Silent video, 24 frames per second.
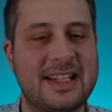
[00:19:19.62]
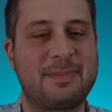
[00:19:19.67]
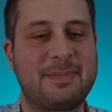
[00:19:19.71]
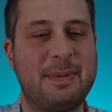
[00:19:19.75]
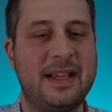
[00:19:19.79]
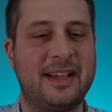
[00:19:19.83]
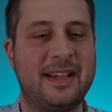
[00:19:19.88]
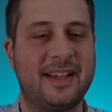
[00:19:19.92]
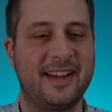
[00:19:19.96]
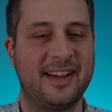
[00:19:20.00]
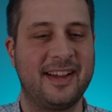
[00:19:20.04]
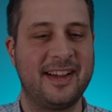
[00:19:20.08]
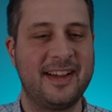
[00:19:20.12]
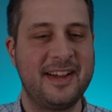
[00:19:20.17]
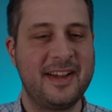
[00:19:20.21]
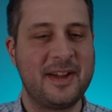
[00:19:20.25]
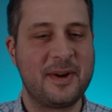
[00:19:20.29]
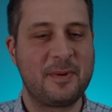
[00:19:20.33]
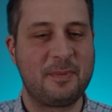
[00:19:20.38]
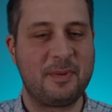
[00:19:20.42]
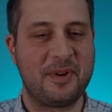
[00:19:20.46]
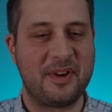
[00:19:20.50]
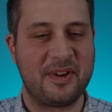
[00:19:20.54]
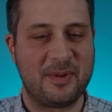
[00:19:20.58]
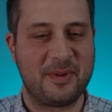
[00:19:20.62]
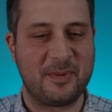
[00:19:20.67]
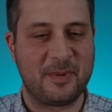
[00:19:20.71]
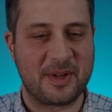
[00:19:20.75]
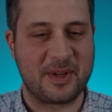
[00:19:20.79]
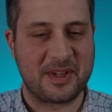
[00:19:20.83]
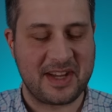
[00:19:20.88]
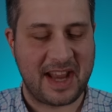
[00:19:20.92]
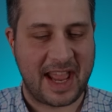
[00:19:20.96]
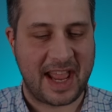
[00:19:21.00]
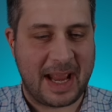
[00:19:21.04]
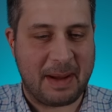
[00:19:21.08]
speaker would
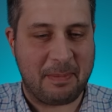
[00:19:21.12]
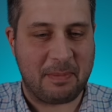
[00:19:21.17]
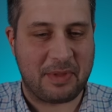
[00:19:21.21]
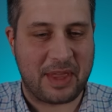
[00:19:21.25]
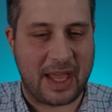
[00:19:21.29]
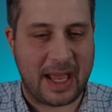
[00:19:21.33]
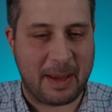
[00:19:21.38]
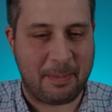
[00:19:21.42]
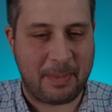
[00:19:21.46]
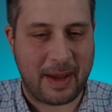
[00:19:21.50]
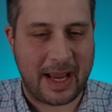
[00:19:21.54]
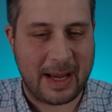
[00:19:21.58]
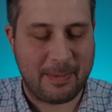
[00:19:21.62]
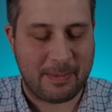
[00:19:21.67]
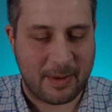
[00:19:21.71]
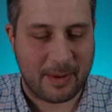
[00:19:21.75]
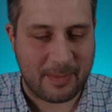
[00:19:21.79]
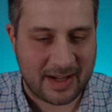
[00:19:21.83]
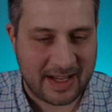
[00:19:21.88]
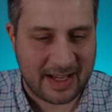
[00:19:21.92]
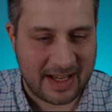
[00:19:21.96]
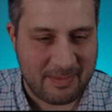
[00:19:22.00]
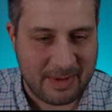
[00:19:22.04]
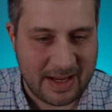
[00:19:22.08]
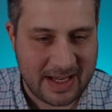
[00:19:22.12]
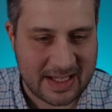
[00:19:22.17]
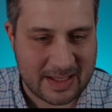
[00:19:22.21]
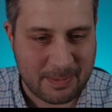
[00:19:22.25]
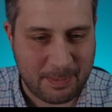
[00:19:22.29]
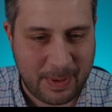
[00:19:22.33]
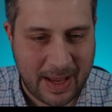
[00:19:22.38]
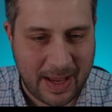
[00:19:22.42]
name their paper, but he means